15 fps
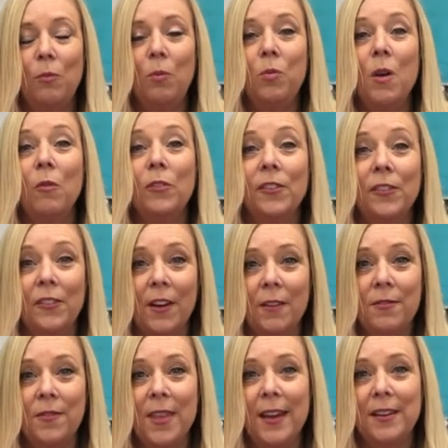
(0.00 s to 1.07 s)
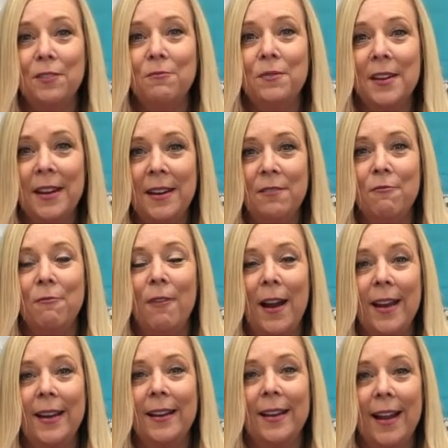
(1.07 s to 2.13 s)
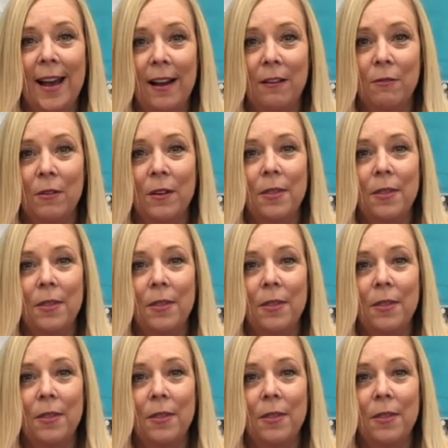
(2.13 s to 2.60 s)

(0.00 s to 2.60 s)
the stuff that you need right now.